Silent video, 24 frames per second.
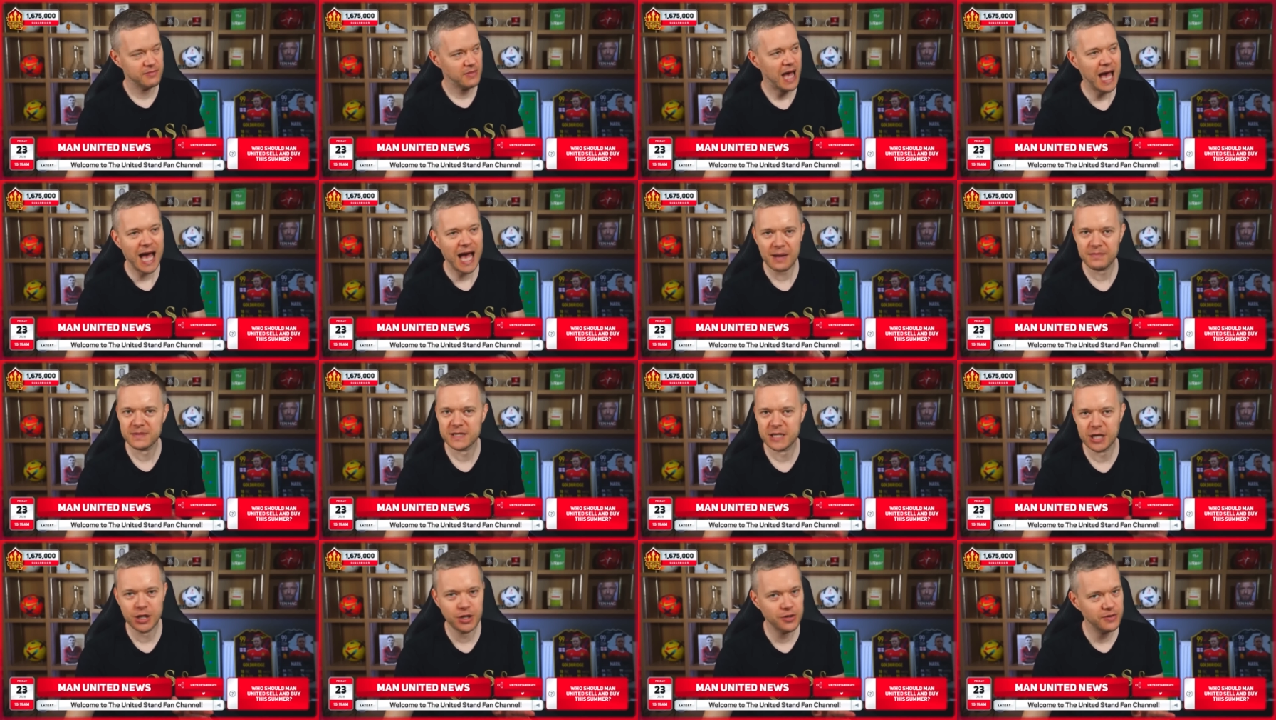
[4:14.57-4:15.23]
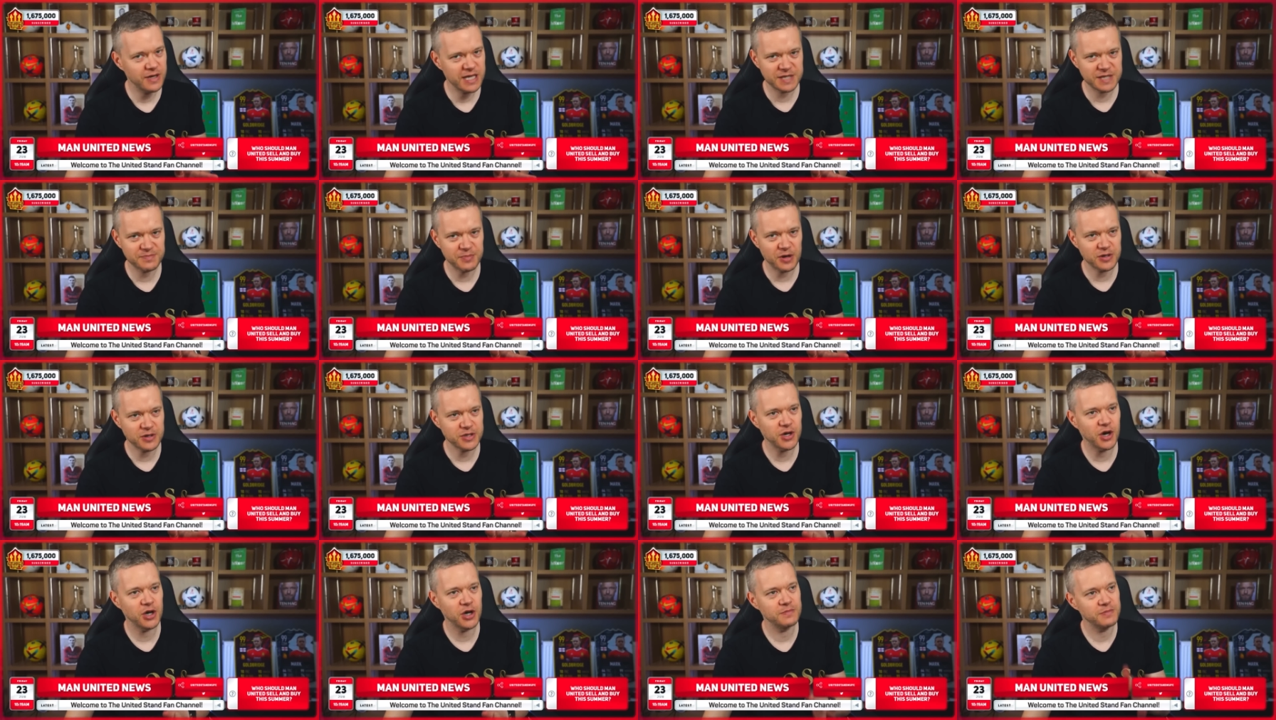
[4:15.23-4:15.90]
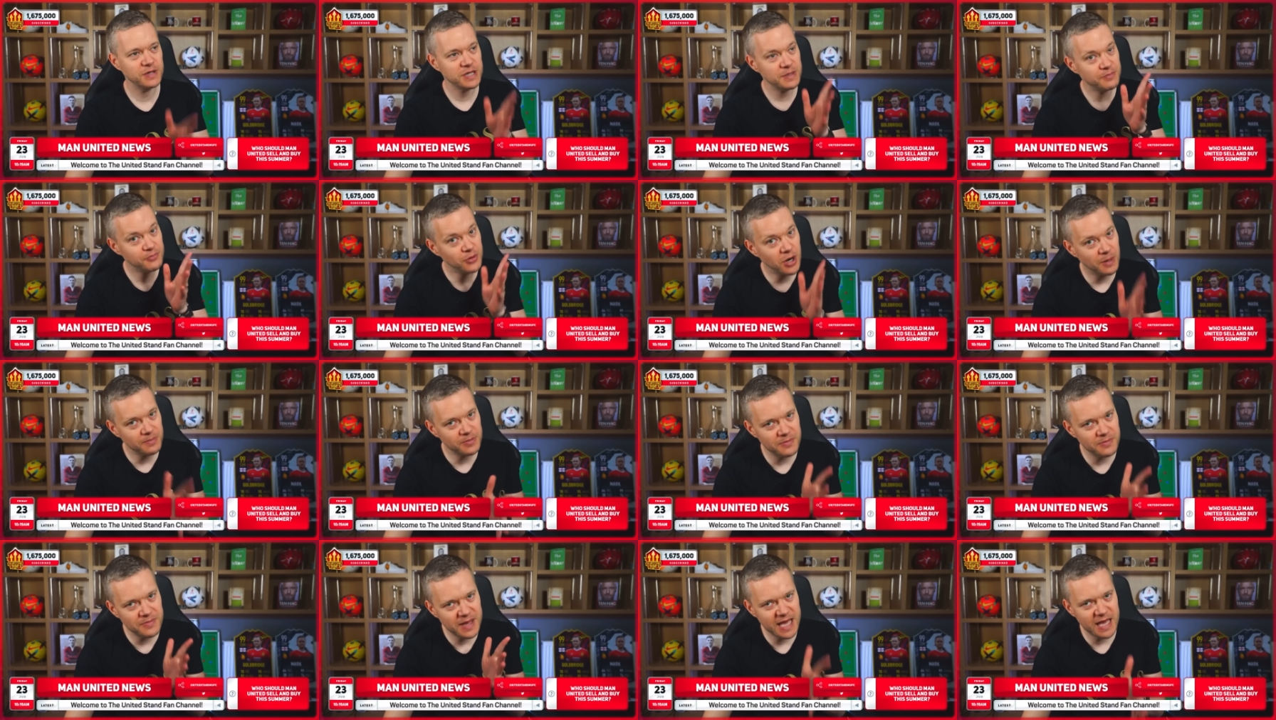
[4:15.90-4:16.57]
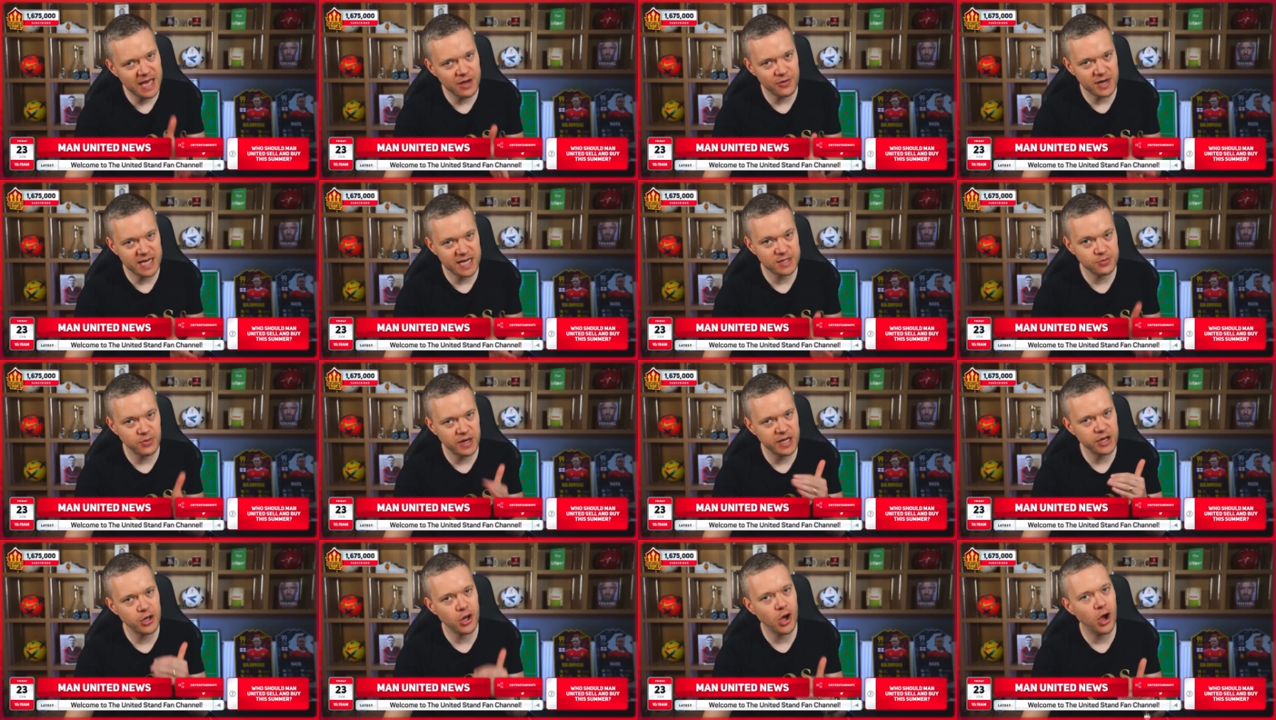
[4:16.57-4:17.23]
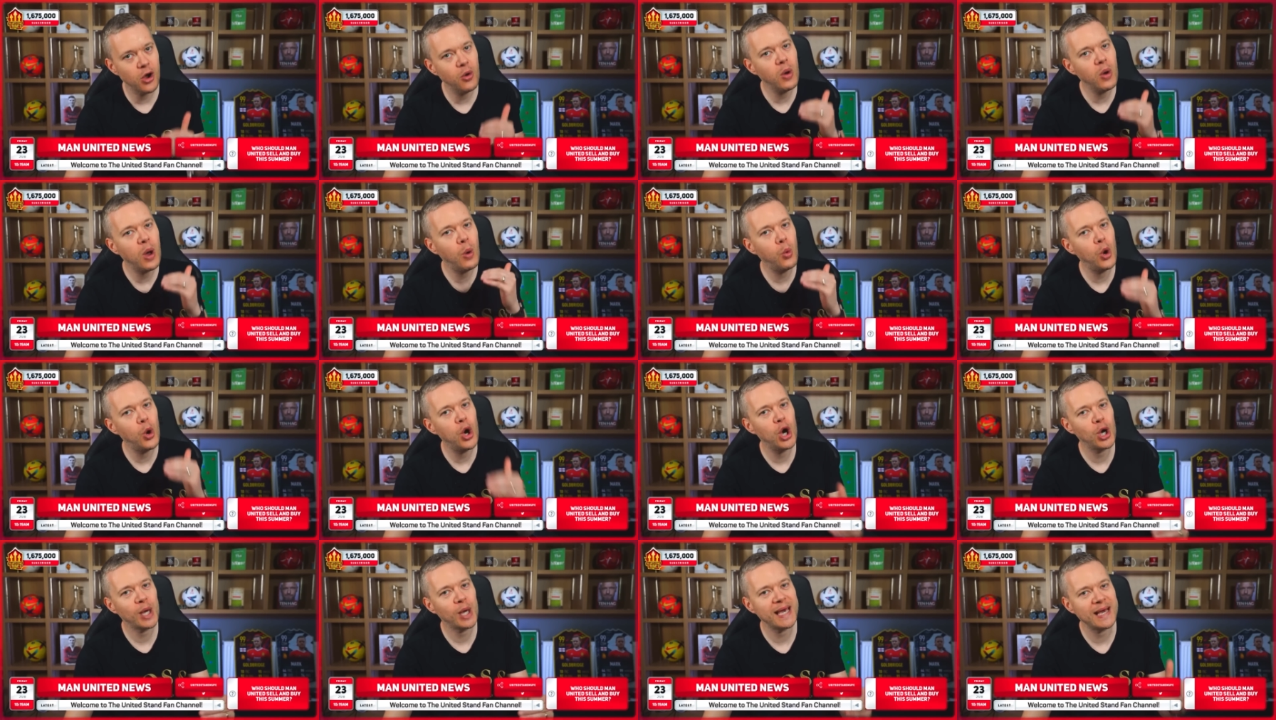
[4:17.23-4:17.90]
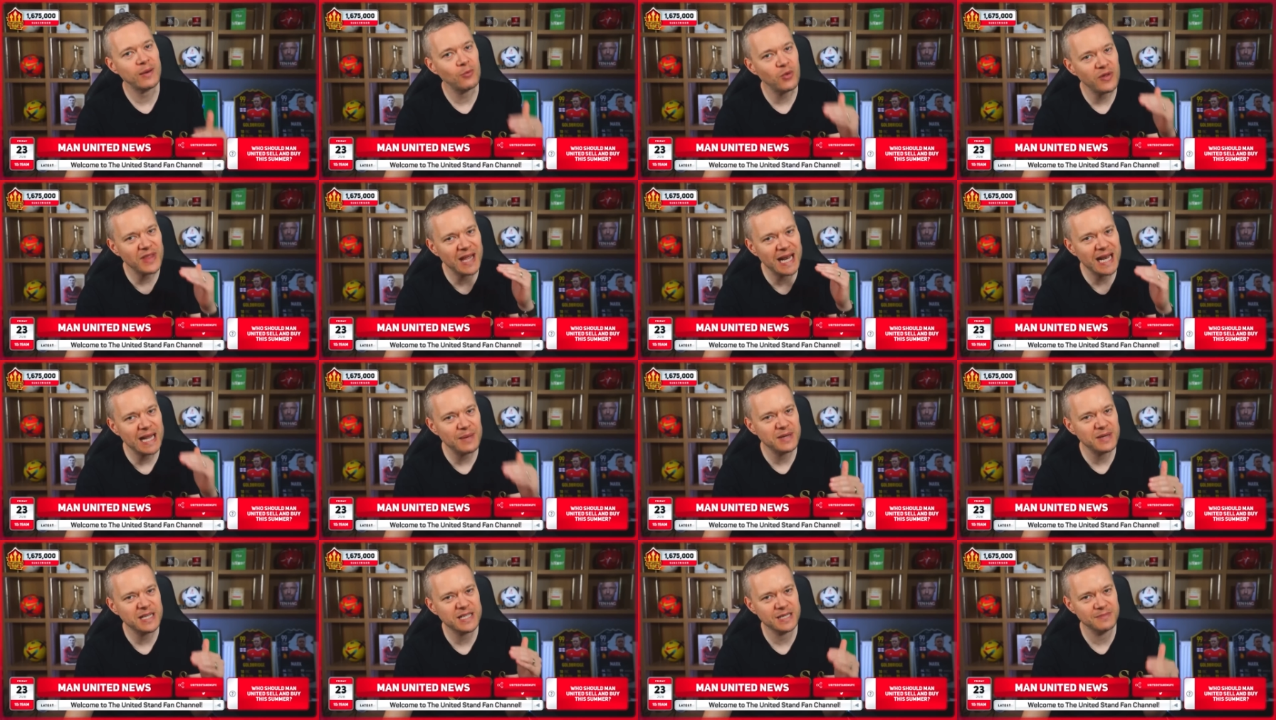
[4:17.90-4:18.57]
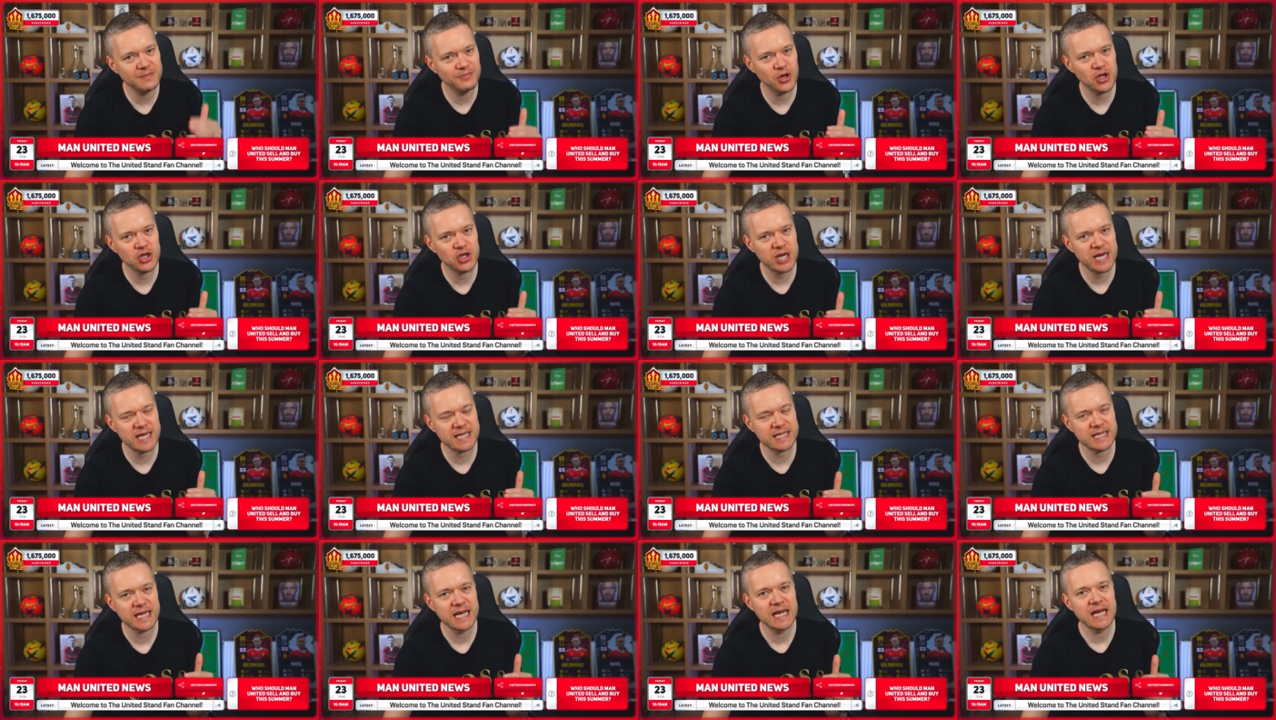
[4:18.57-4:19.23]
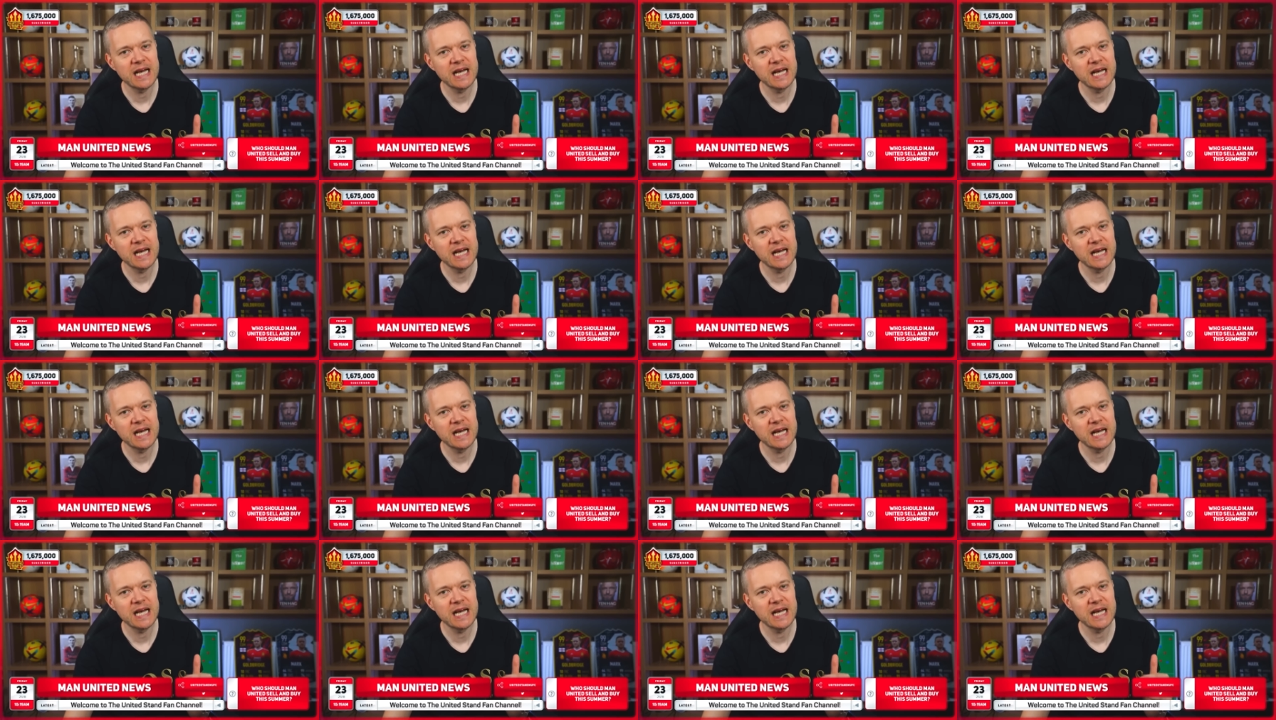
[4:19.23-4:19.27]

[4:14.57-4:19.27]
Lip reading: Absolutely spot on. But the problem here is we know we're working with a limited budget.